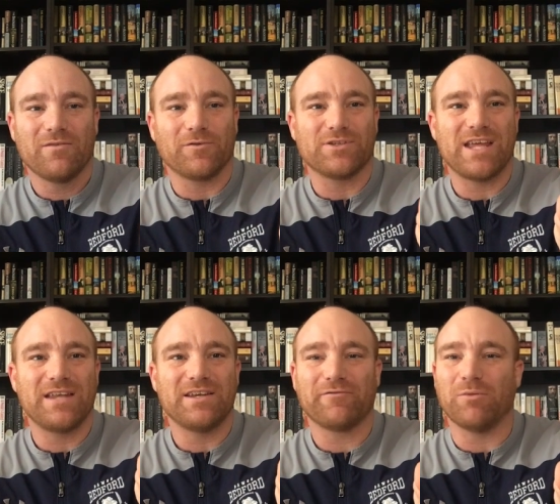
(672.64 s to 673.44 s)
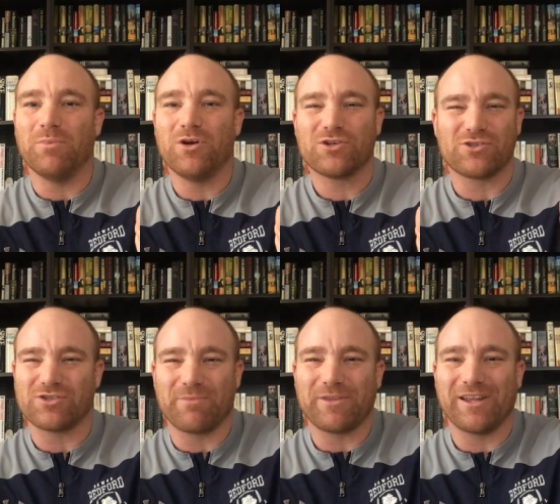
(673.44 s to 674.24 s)
for 10 different books or
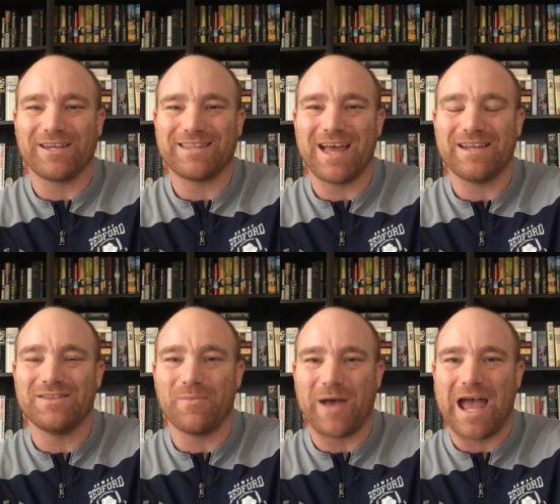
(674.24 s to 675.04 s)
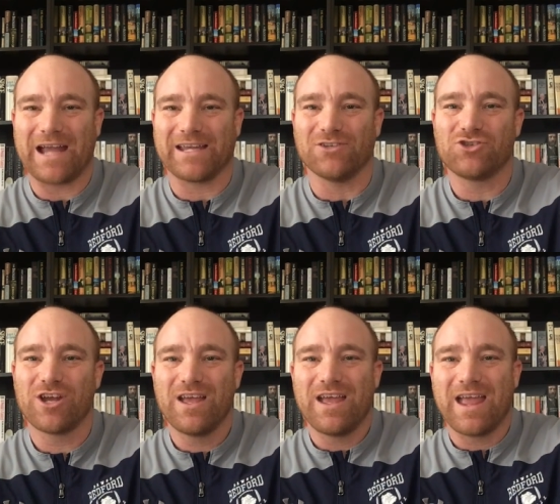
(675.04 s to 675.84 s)
something like that in the package.
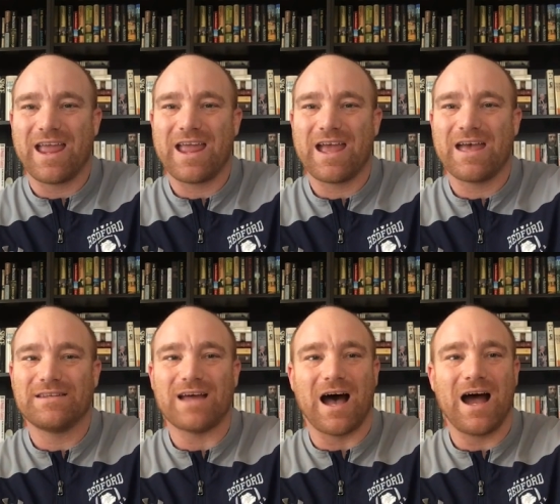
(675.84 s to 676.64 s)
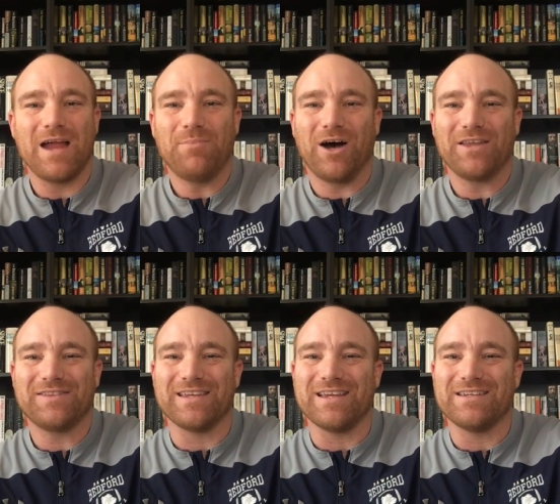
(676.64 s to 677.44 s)
And I bought
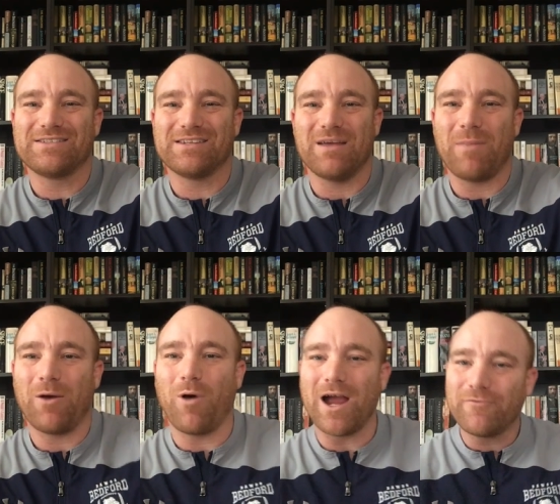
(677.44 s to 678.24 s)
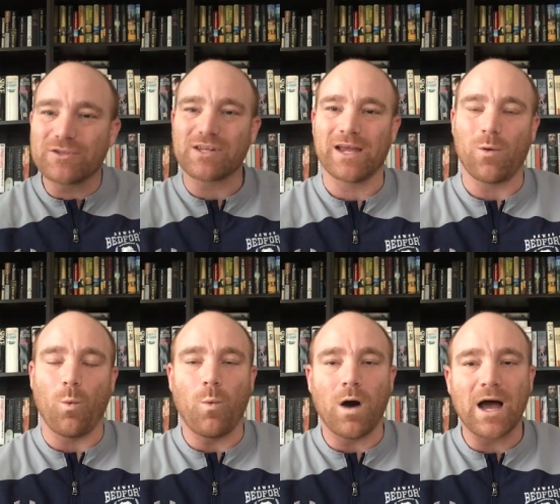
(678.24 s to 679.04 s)
these, and my wife was like,
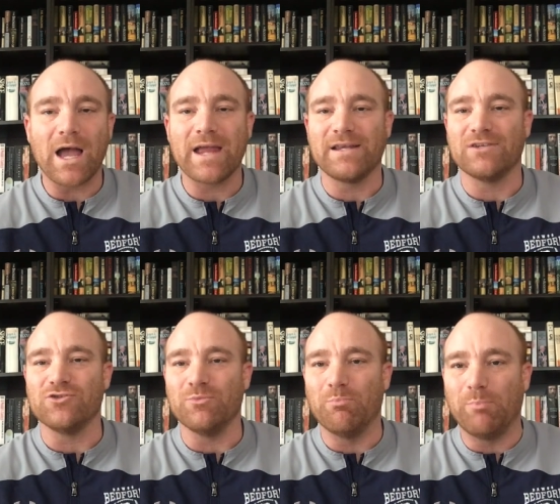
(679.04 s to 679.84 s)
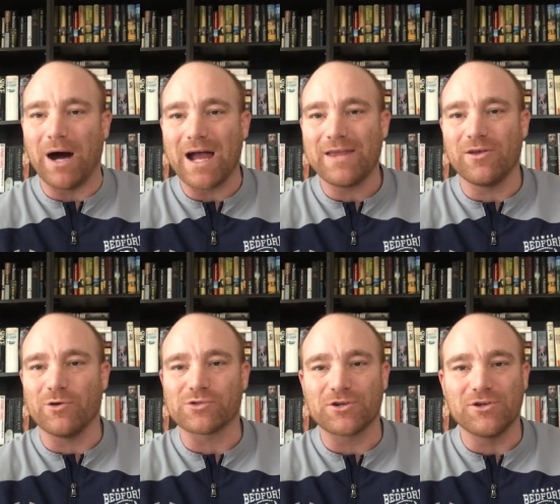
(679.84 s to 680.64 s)
Why did you buy
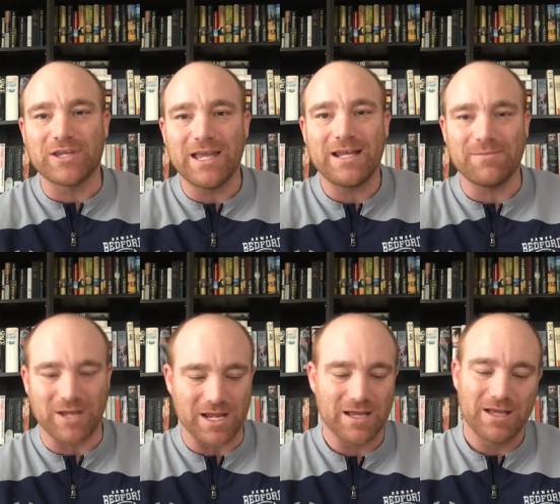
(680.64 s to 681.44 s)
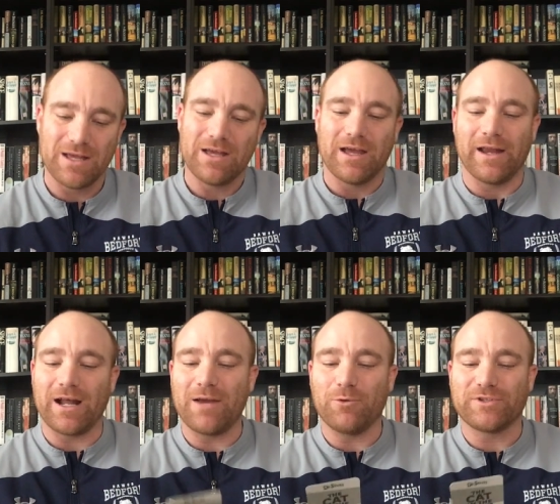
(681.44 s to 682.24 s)
those? Are you kidding me? And
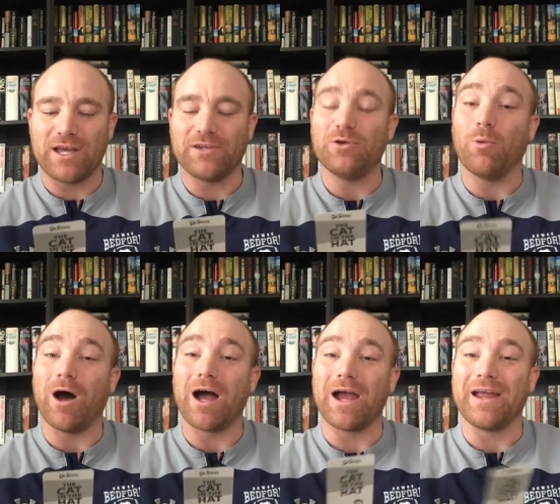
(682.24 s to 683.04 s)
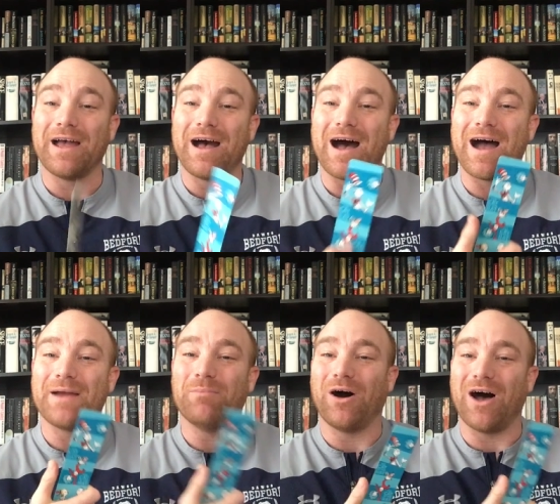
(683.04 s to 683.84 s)
I will tell you why I
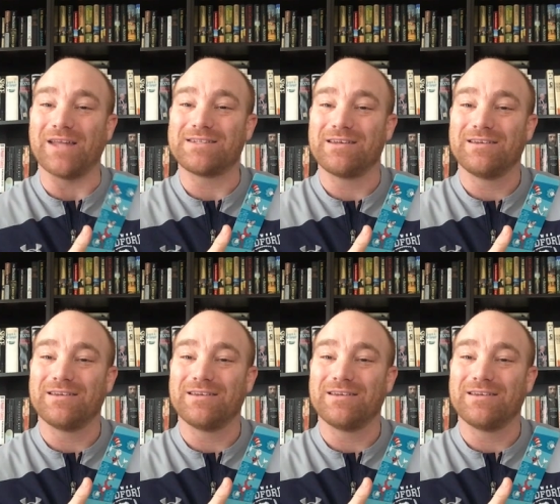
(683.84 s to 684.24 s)
bought